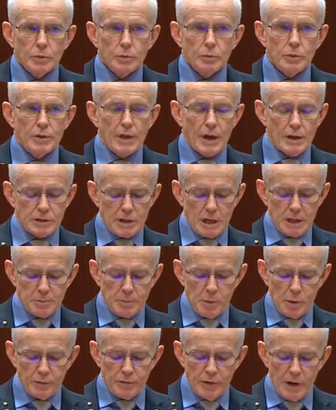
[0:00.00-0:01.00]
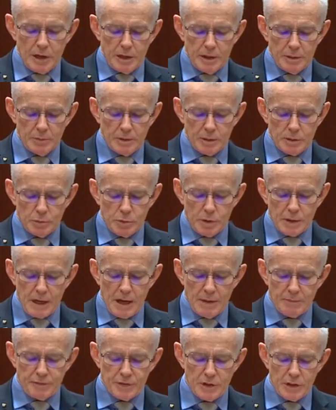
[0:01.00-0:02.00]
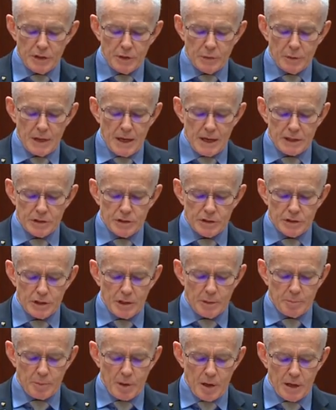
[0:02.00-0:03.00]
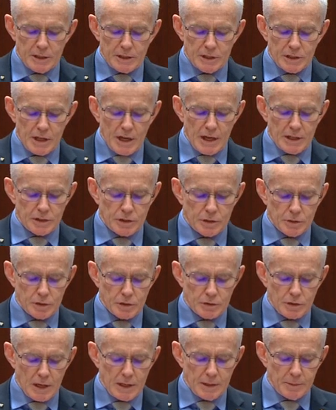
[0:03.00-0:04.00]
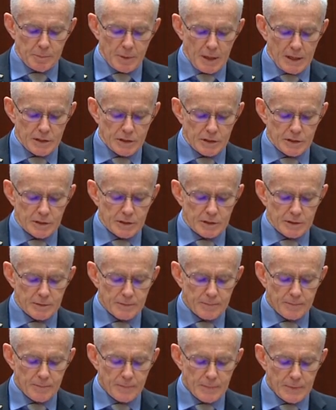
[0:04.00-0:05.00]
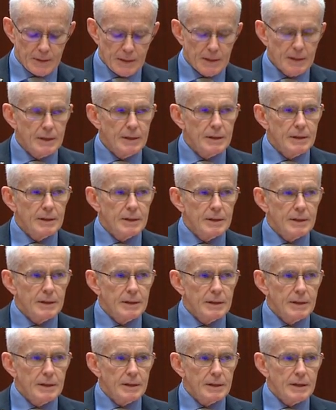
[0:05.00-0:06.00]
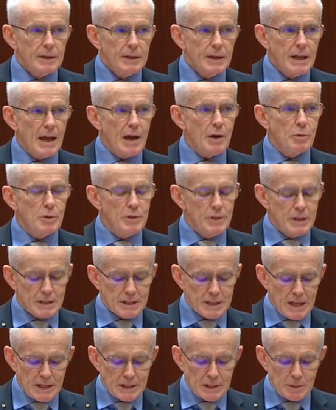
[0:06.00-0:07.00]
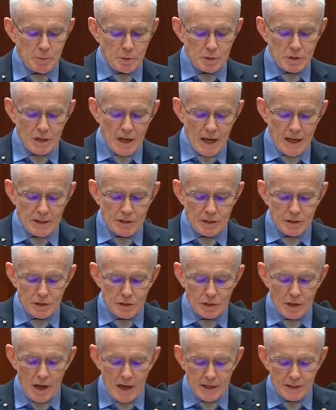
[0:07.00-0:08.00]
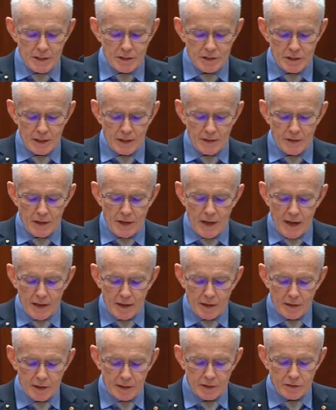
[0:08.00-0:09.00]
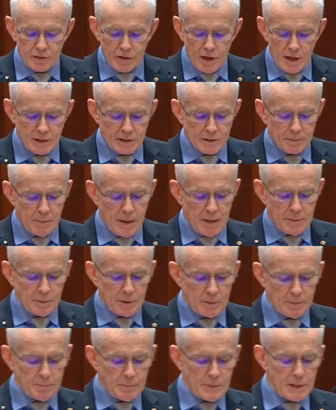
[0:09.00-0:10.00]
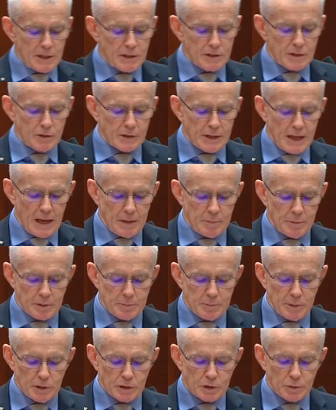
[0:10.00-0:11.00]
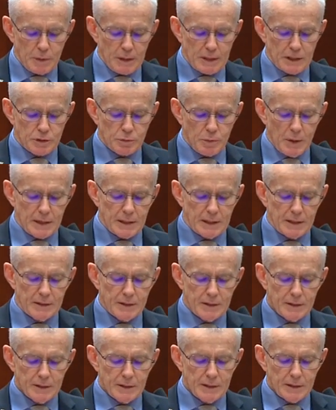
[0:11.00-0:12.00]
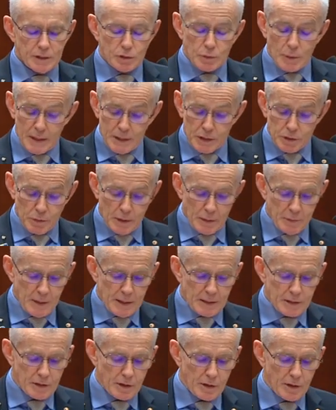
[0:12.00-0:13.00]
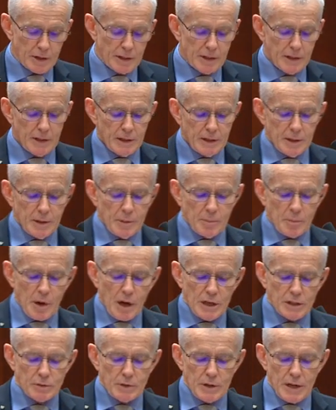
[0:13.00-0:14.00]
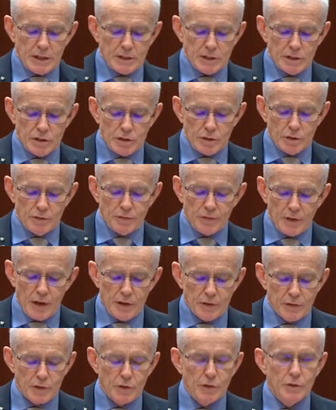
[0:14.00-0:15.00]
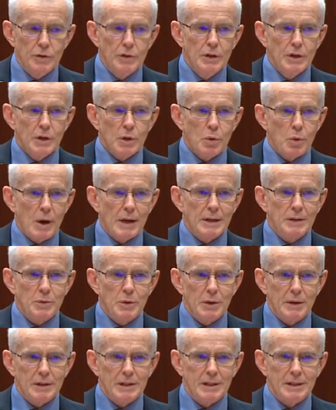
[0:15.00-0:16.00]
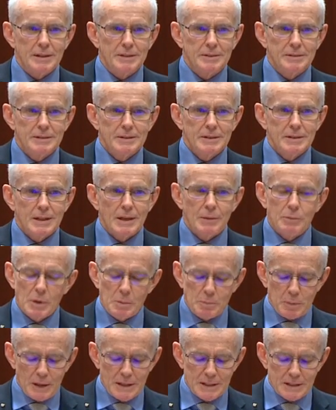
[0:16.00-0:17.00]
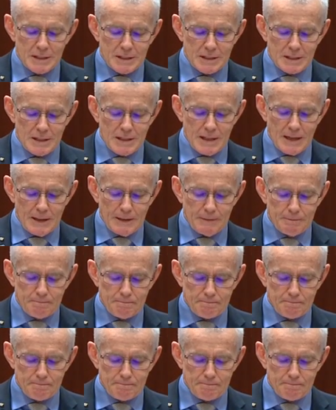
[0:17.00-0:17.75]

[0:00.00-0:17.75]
With those export volumes will come further reductions in the price charged to Australian patients. Now, with the sensible changes to licensing in the Narcotic Drugs Amendment Medicinal Cannabis Bill 2021, price reduction should flow through quite quickly, and we're pleased to see that.